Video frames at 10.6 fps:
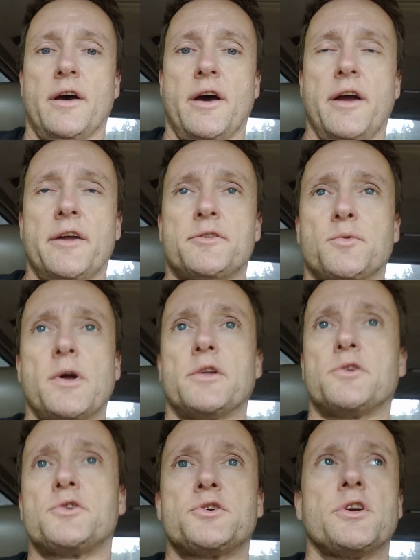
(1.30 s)
Hi, it's
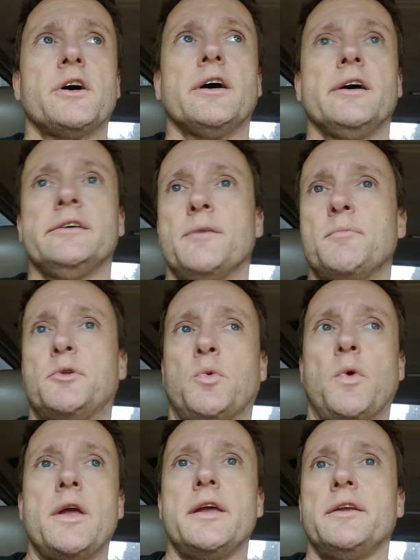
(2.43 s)
Rich. In
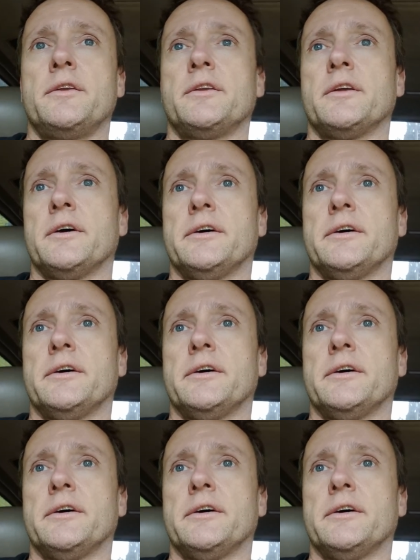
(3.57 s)
between